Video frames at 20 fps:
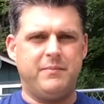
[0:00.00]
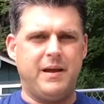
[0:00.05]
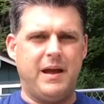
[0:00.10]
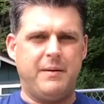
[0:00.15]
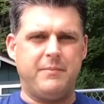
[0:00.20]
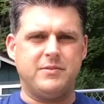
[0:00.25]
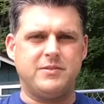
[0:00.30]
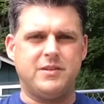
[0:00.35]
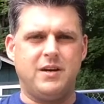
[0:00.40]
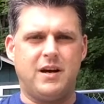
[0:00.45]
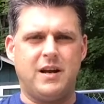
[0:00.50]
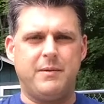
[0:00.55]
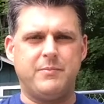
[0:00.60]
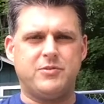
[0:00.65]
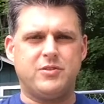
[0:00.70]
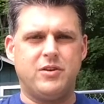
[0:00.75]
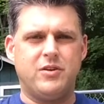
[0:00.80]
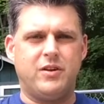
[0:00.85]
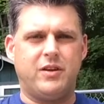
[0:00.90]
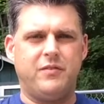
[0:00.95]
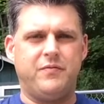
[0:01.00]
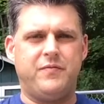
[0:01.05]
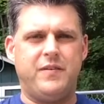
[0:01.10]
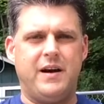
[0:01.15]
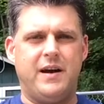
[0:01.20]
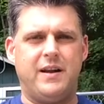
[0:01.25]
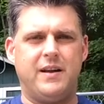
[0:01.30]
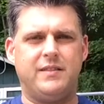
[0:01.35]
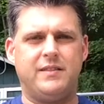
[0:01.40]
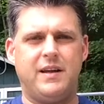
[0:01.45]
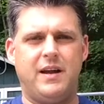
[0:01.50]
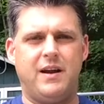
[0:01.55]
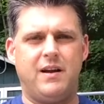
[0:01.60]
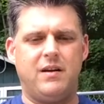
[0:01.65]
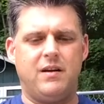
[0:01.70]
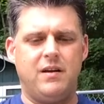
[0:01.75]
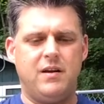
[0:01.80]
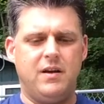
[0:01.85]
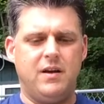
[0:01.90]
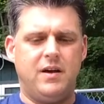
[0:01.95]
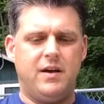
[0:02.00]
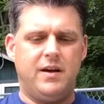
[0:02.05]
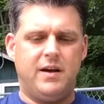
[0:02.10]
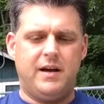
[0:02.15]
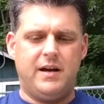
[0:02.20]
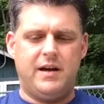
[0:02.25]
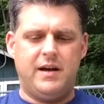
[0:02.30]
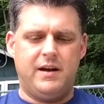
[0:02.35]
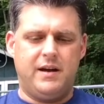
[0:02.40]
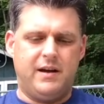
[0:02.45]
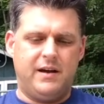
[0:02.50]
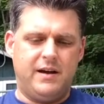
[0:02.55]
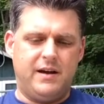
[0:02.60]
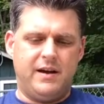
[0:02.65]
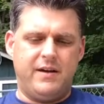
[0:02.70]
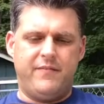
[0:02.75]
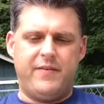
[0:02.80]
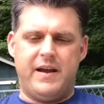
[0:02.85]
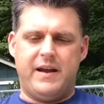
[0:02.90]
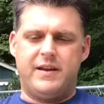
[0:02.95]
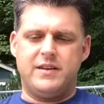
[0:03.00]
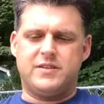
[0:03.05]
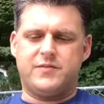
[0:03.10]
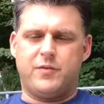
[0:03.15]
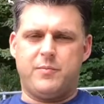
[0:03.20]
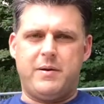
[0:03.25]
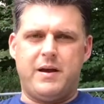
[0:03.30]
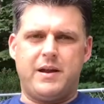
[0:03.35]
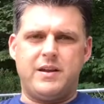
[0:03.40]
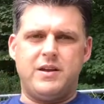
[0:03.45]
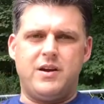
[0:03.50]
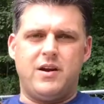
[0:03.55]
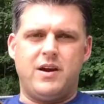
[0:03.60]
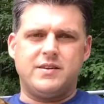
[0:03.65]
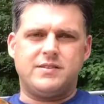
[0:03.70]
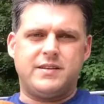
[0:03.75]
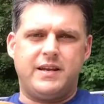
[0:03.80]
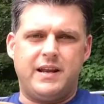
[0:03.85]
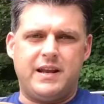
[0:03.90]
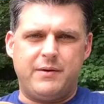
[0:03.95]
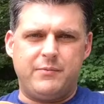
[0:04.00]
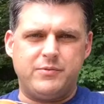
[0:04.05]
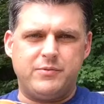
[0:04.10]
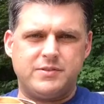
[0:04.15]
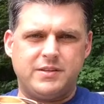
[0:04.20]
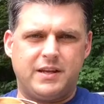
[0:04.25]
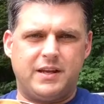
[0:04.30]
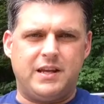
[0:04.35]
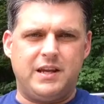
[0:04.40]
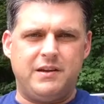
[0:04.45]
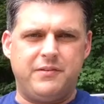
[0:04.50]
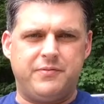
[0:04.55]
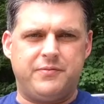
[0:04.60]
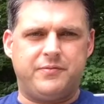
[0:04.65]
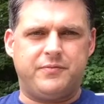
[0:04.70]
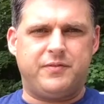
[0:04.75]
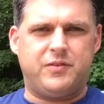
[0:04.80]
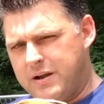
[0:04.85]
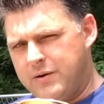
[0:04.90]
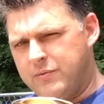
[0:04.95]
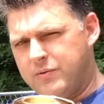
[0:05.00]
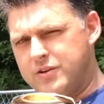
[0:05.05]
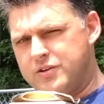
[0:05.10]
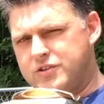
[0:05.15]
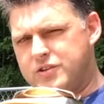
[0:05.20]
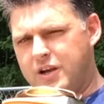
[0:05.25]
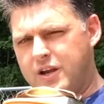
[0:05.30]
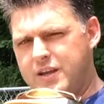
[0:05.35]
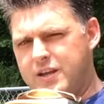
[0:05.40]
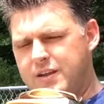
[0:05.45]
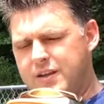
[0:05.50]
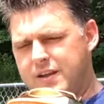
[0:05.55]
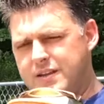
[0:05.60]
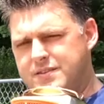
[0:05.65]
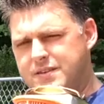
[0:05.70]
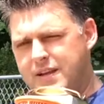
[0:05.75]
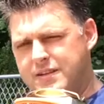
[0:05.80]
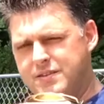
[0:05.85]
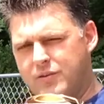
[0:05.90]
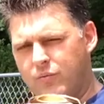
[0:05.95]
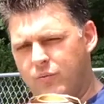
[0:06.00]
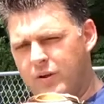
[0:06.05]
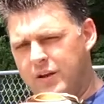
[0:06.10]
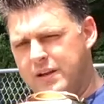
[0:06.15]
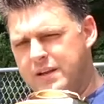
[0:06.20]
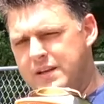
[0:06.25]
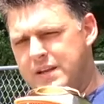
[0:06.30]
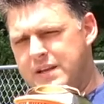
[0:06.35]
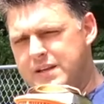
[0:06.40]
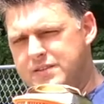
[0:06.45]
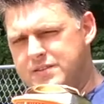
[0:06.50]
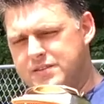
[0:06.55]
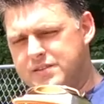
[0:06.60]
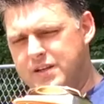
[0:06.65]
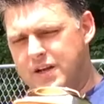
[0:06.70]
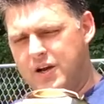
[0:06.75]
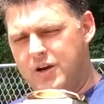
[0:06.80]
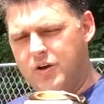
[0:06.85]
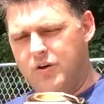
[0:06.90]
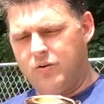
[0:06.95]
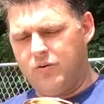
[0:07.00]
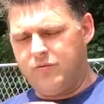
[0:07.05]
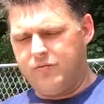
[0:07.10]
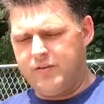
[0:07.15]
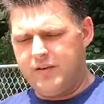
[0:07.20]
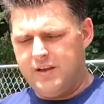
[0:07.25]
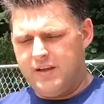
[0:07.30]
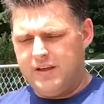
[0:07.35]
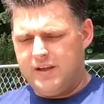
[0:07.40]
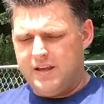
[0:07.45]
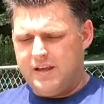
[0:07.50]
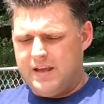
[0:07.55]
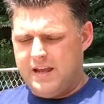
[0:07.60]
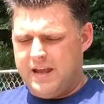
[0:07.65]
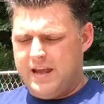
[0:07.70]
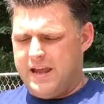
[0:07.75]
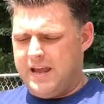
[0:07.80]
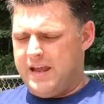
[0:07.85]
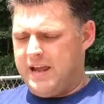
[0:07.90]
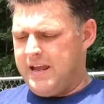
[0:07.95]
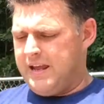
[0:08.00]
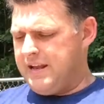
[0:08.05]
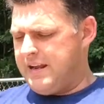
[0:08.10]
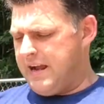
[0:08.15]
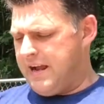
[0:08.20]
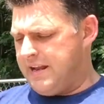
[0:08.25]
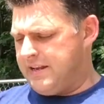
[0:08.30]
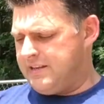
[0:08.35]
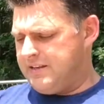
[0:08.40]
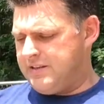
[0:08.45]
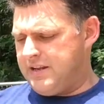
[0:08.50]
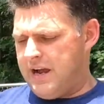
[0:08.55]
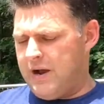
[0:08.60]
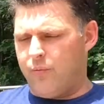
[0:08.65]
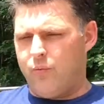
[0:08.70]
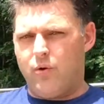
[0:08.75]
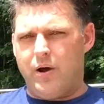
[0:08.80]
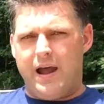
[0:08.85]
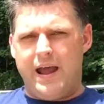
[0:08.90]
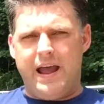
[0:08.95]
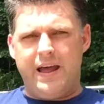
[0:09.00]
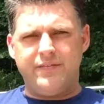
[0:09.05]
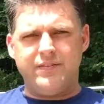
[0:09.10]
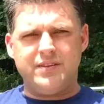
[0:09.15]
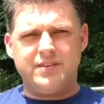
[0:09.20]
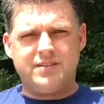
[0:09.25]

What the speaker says: Amazon, I'm sure you can find it there. I've had this for about a year. I said it was a gift. I want to show you, it's a really neat stove, and I will add